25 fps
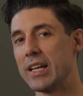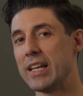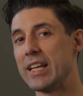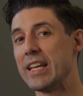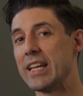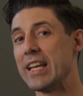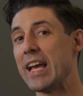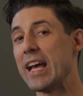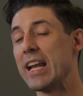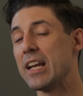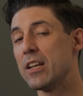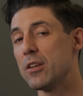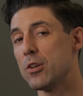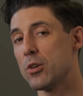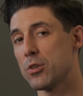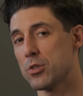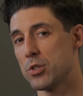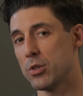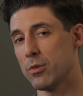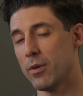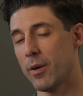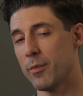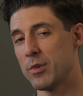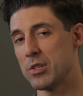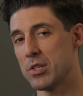Getting your
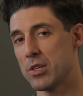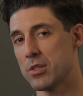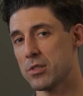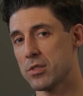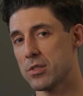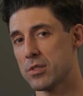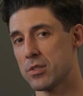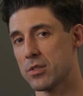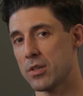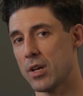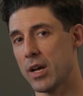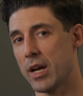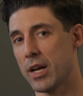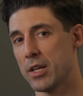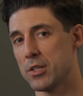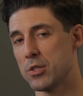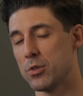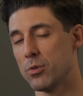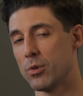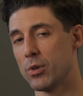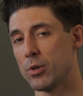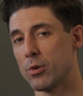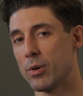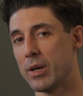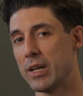two images
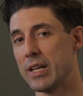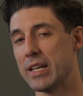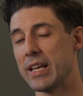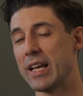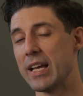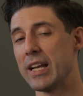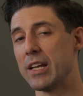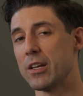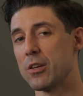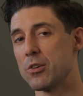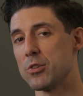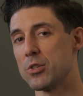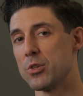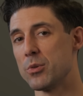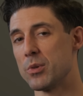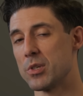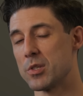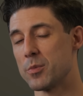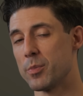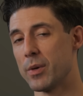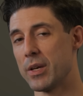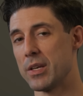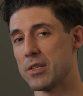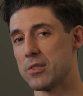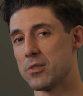to agree, getting your two
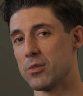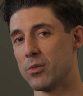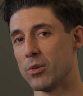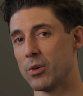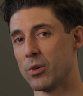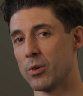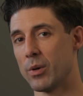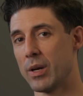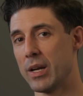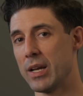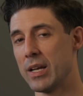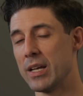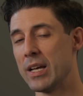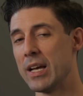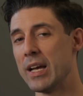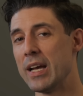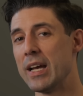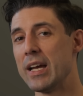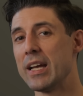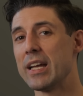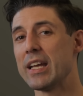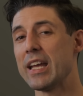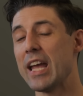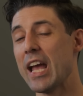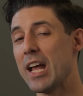displays to agree
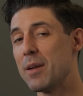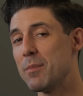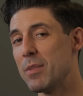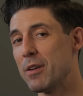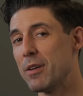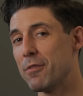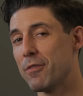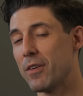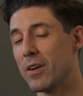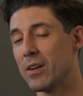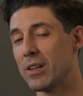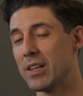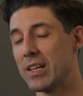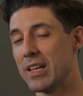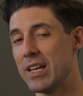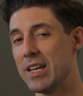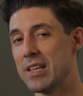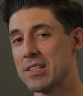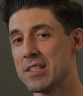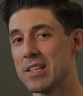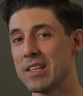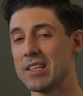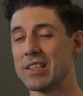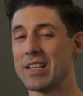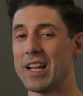can be fairly
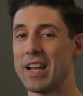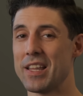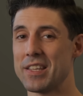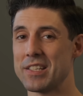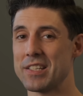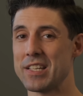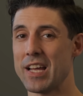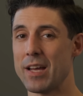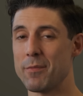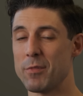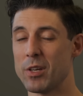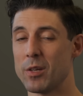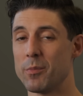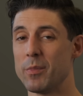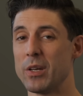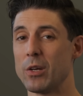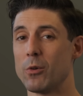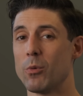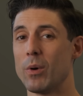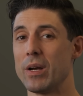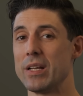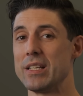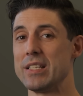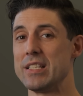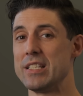easy. A lot of the time it can be
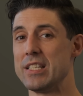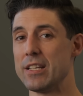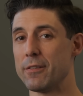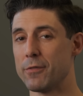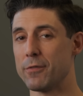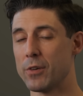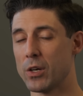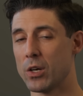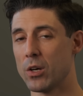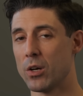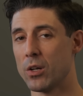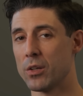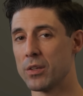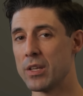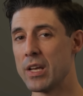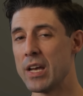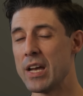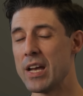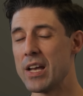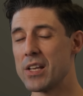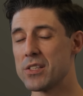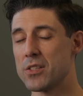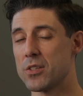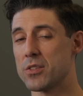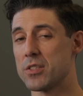quite difficult. So